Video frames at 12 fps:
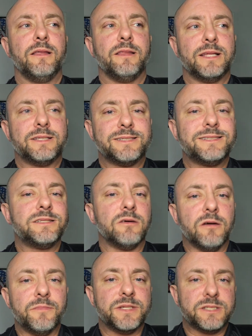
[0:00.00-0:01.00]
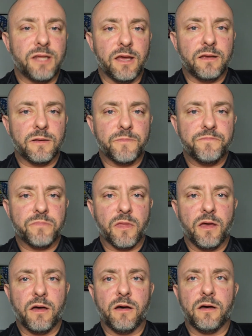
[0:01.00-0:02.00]
That's still a mistake.
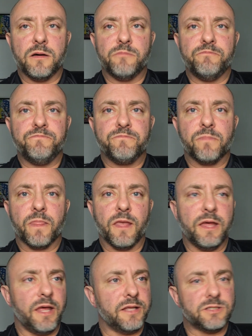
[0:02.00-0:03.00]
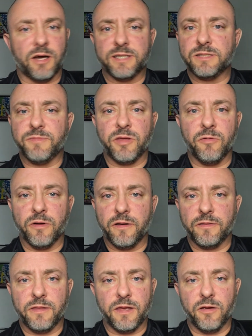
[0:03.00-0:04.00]
It's awesome that
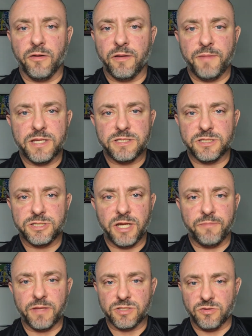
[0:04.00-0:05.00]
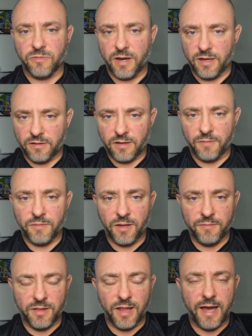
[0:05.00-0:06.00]
you're in amazing shape. That's great.
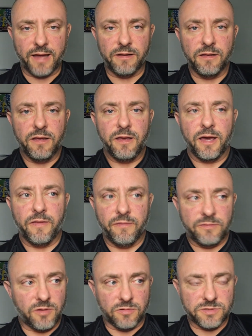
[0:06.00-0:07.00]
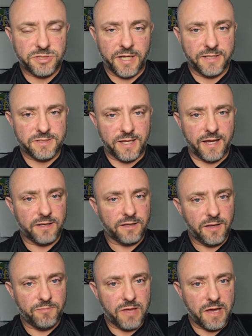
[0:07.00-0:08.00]
I'm glad, and don't change that.
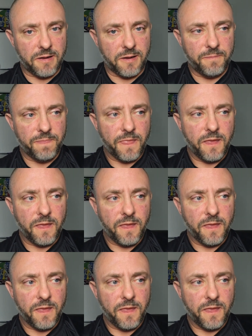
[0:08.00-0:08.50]
Keep that up.